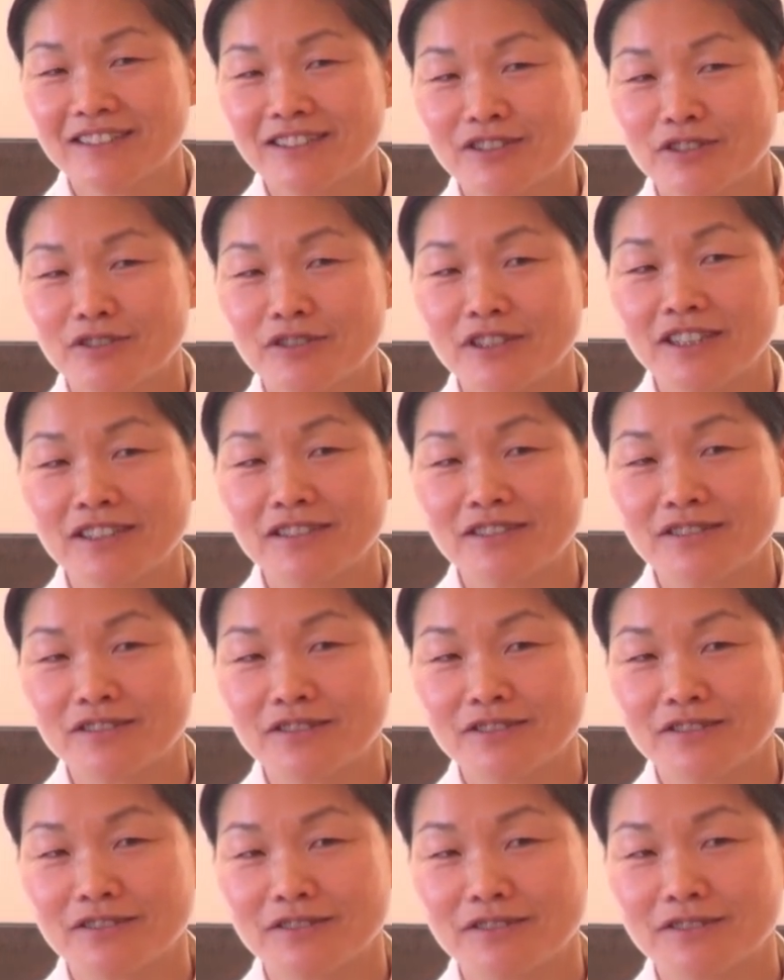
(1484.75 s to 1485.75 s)
you need
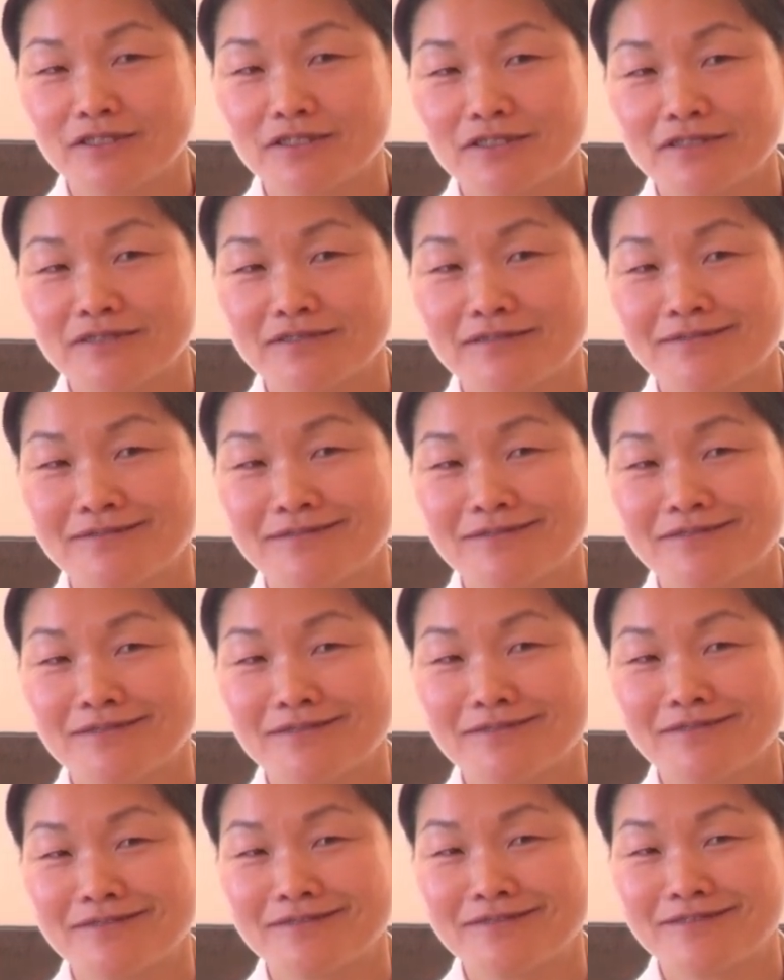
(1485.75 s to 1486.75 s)
to
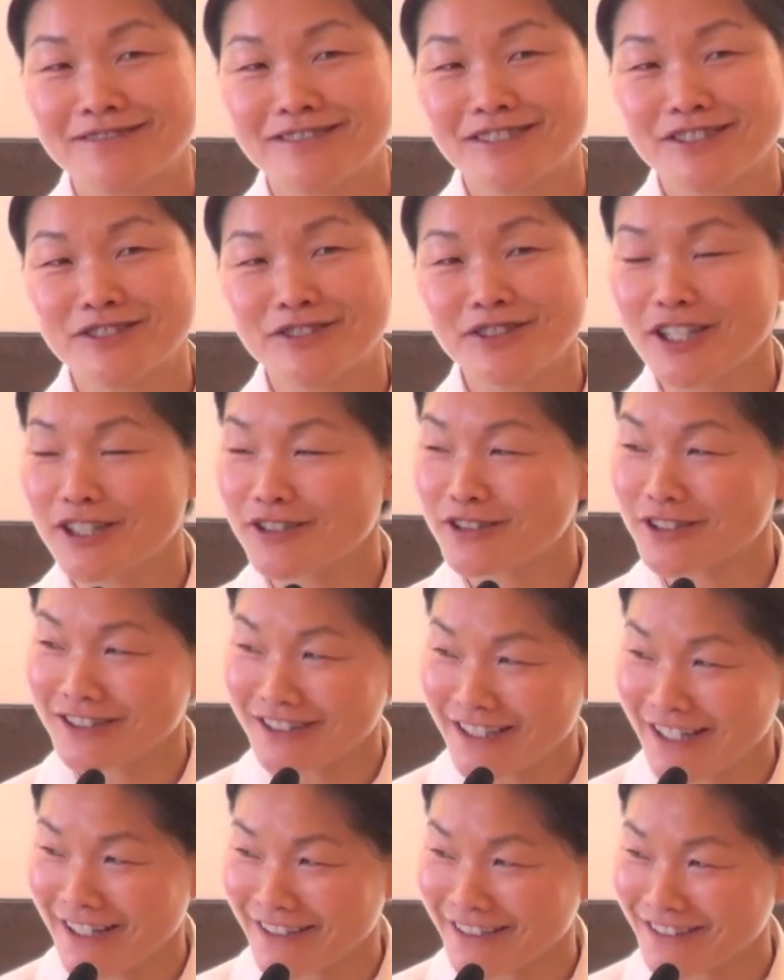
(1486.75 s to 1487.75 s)
check your
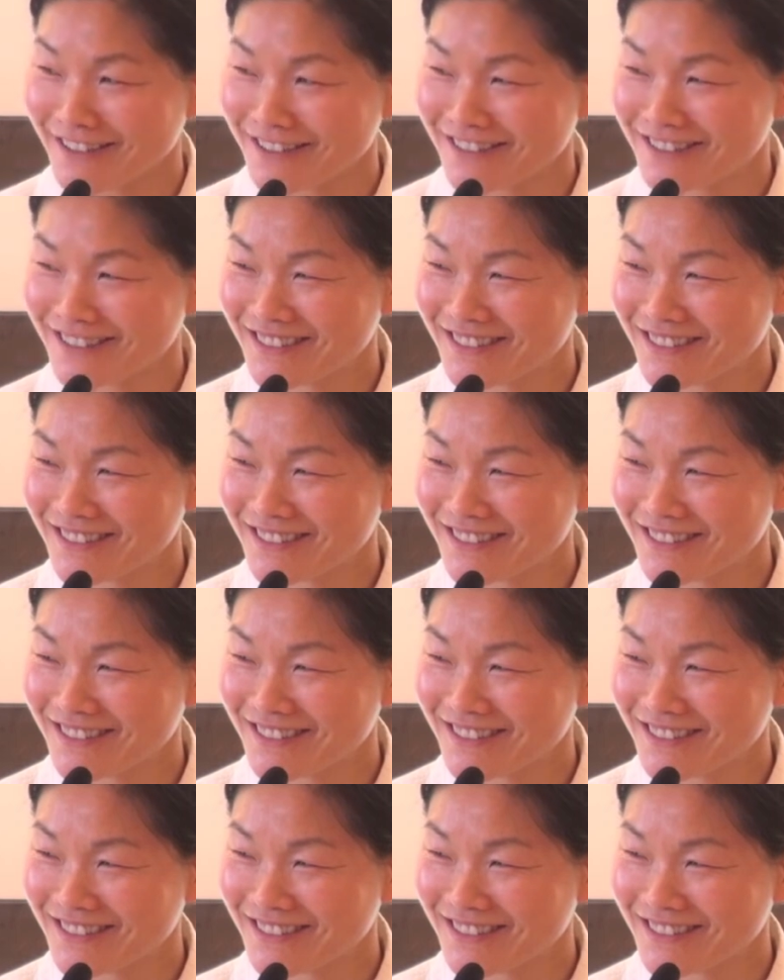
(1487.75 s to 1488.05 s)
tail.